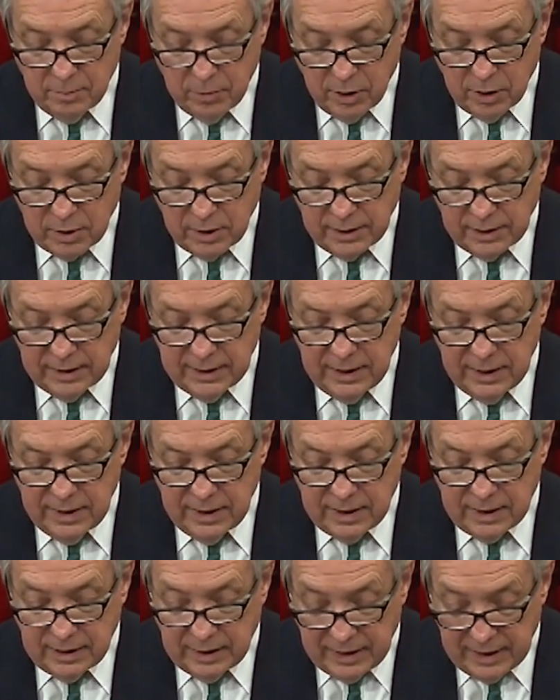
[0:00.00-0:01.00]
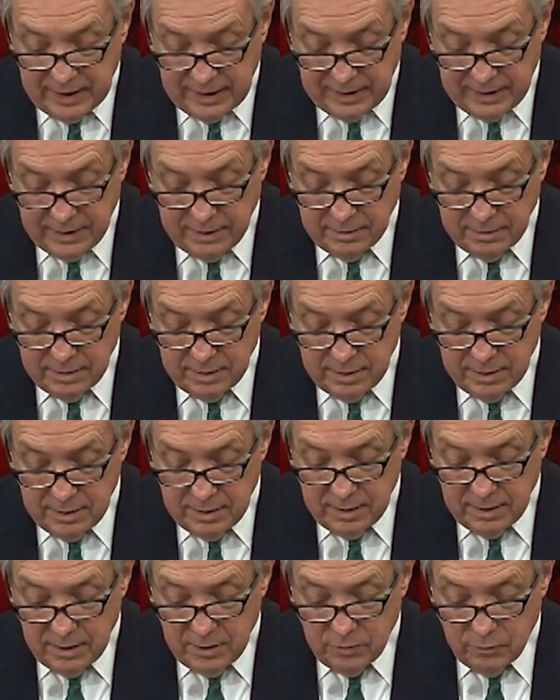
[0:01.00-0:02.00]
Merkley, and Leahy.
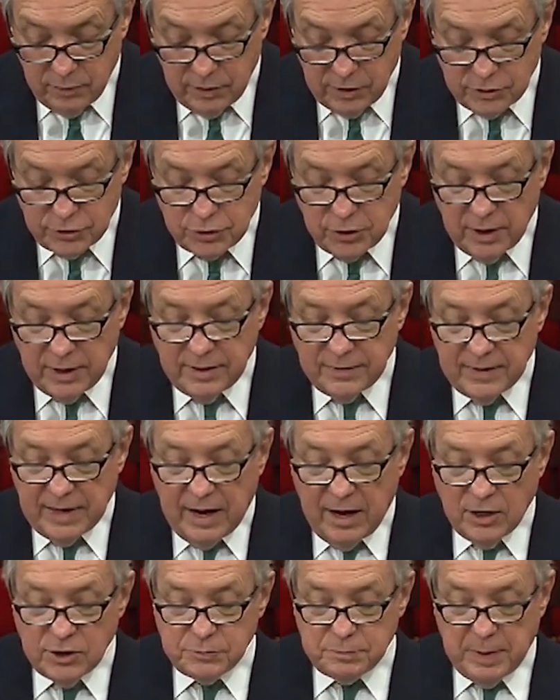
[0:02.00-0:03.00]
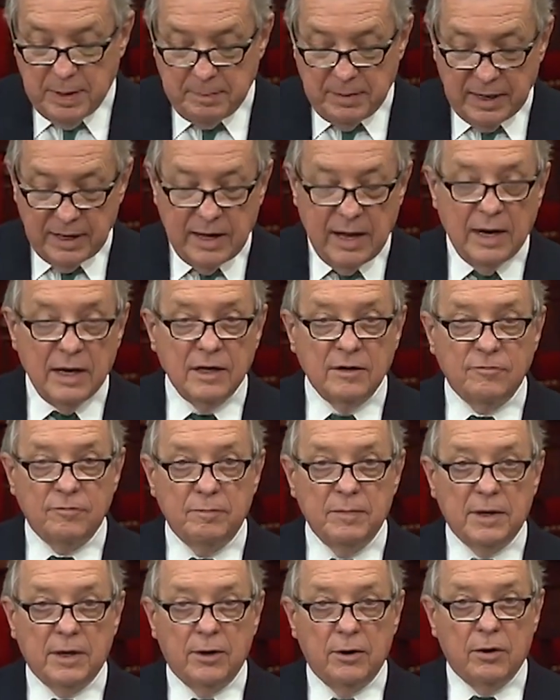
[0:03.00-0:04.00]
We are joined in the House by my colleague
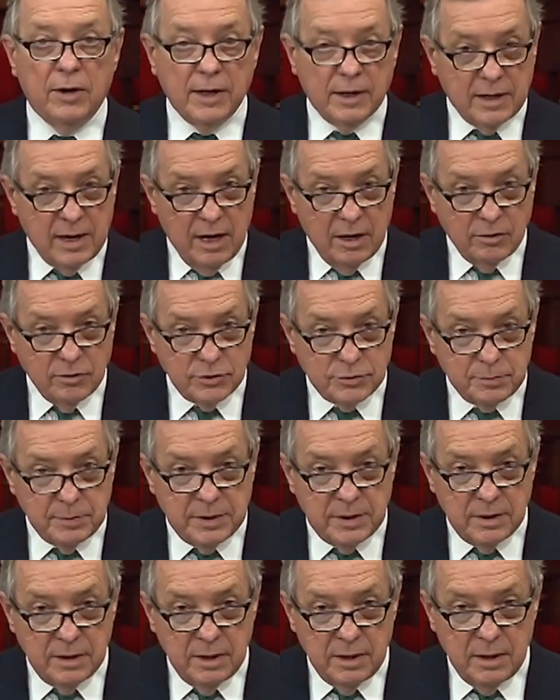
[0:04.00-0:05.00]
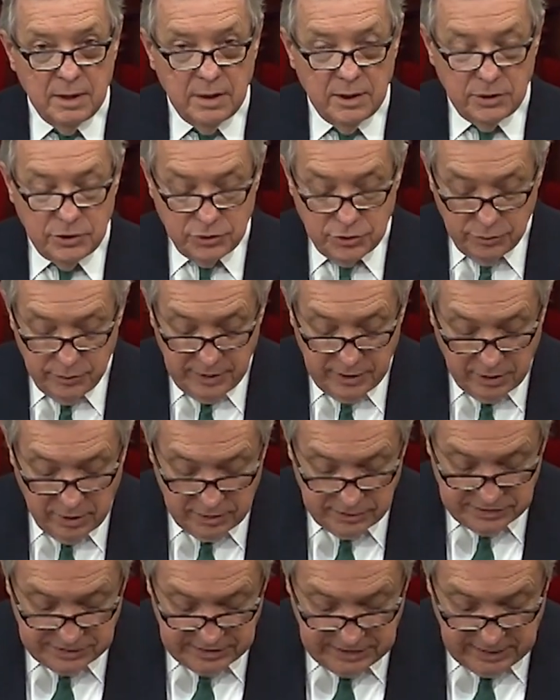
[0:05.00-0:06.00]
from Illinois, Congressman Chuy
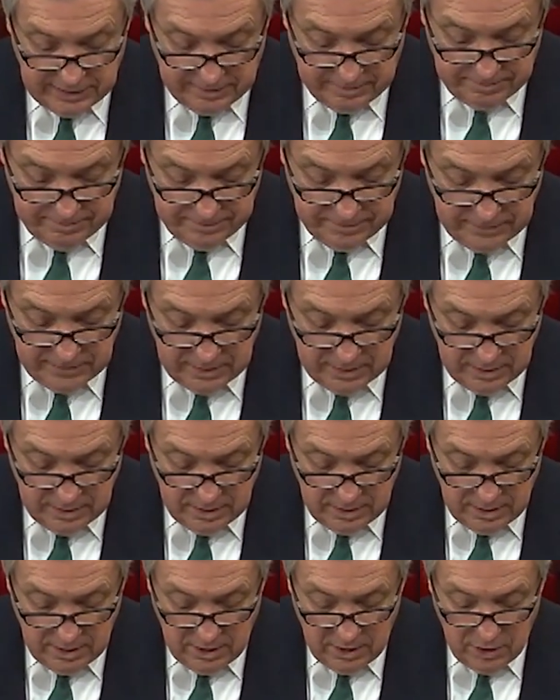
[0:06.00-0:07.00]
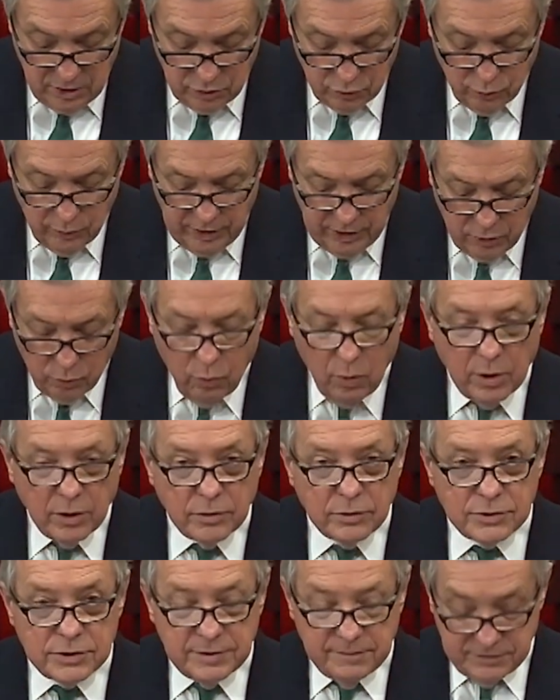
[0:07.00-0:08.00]
Garcia. Three
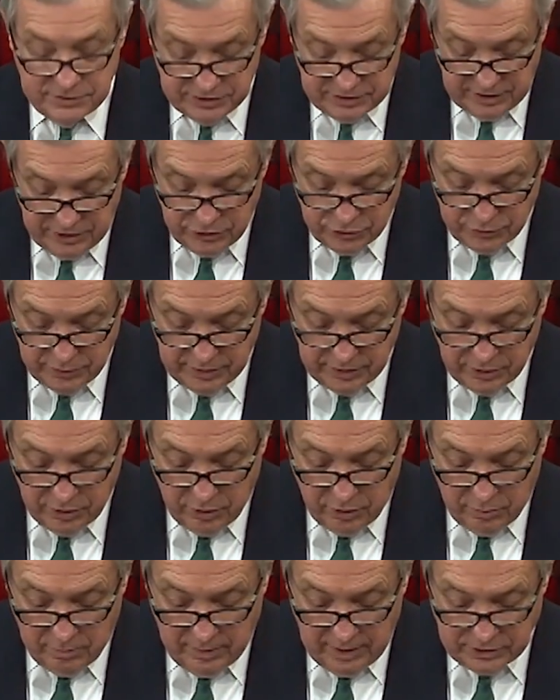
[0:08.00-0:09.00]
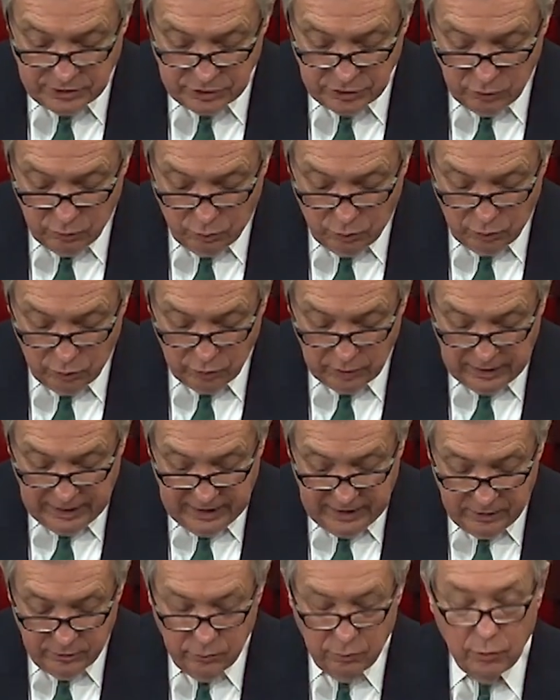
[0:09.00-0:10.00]
quarters of a century ago, much of the world
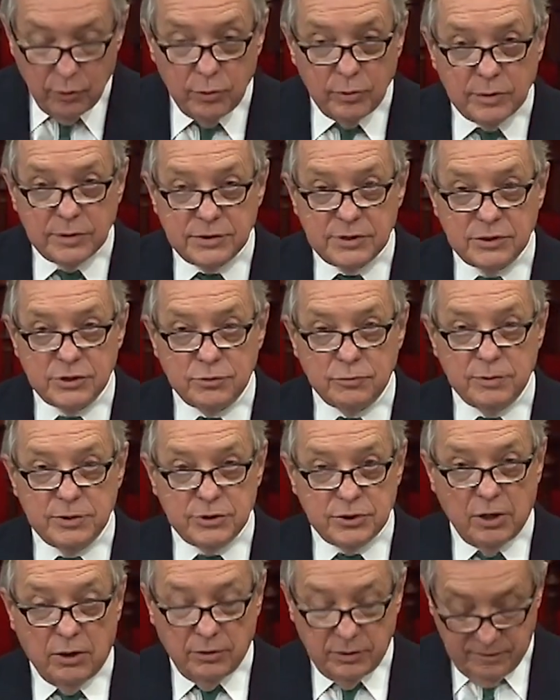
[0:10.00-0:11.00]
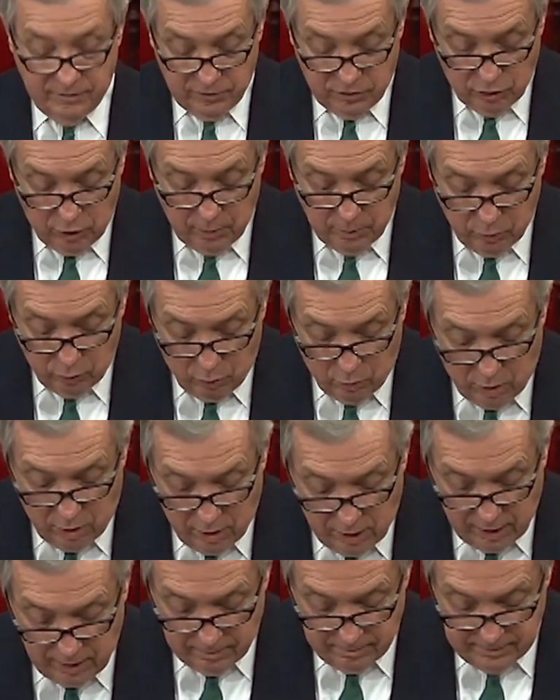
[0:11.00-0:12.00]
laid in ruins as a result of global
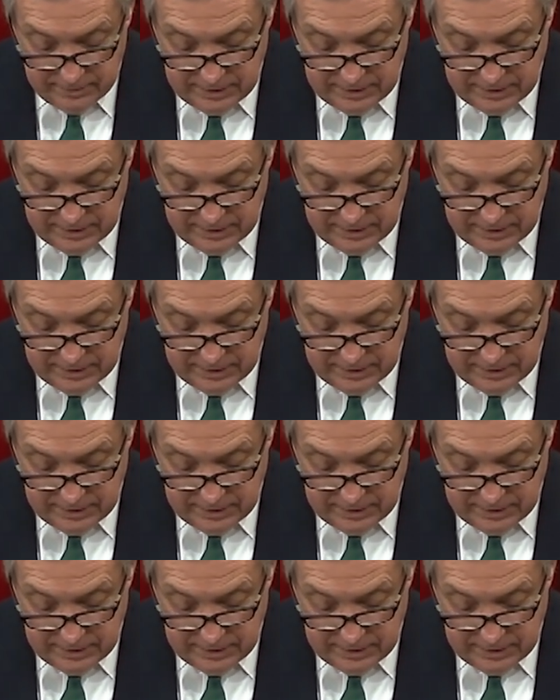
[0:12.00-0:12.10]
war.